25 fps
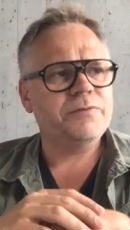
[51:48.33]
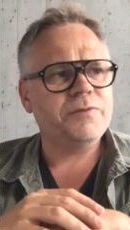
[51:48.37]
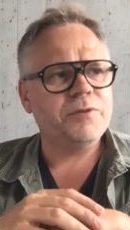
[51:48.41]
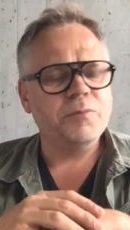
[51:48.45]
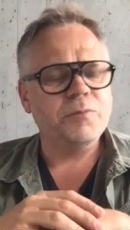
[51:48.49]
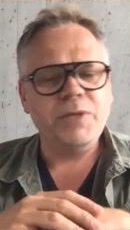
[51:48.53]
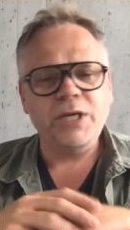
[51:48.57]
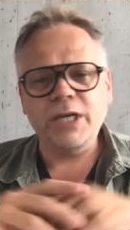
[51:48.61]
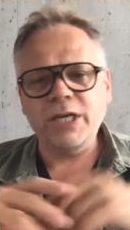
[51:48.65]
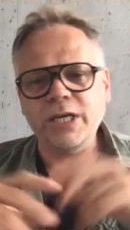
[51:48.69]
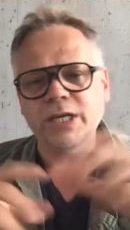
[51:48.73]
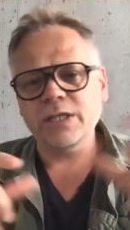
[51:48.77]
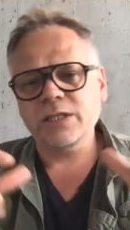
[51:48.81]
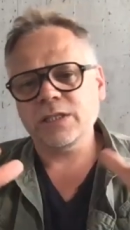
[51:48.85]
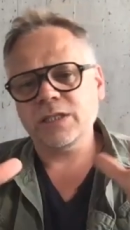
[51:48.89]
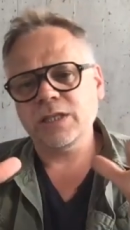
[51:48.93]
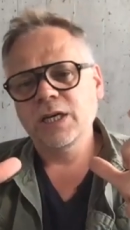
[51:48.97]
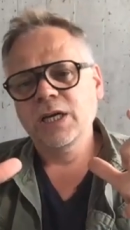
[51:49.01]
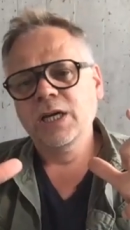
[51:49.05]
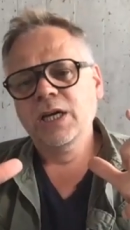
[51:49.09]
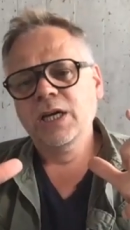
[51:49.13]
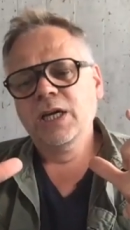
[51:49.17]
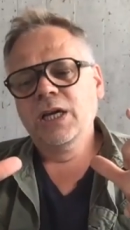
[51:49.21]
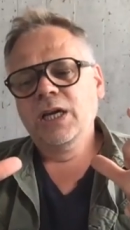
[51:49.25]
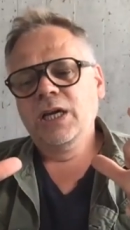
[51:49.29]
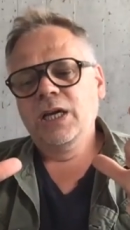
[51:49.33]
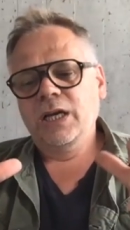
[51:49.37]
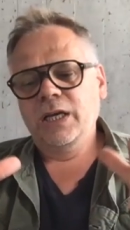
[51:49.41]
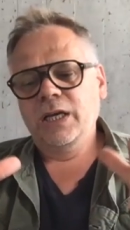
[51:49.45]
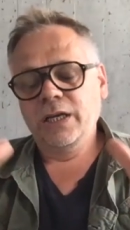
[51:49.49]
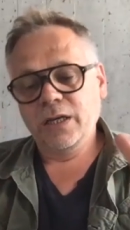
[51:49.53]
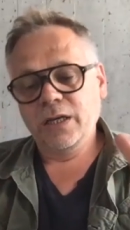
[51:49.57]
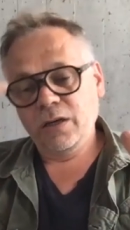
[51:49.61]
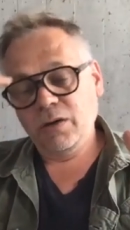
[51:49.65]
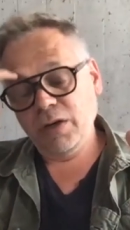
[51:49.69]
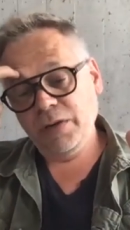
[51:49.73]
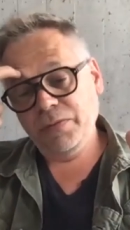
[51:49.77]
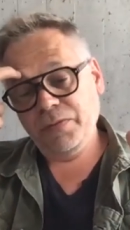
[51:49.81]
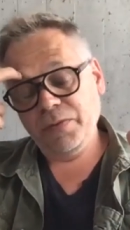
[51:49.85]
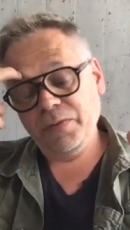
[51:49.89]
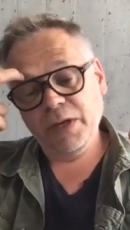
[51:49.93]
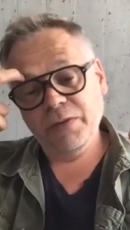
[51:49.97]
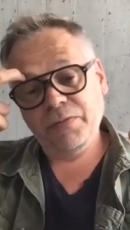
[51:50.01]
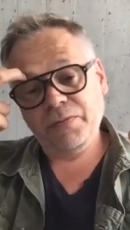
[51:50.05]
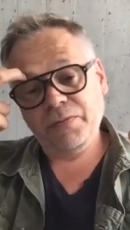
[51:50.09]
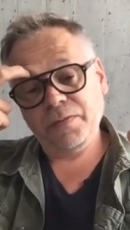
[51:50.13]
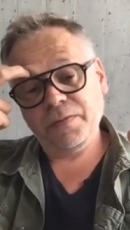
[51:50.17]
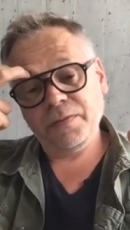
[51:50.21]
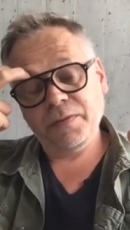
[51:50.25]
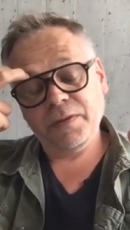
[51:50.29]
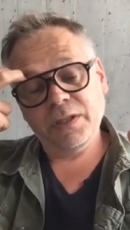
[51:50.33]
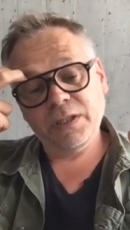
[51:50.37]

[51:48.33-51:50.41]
For me, it's you know, if if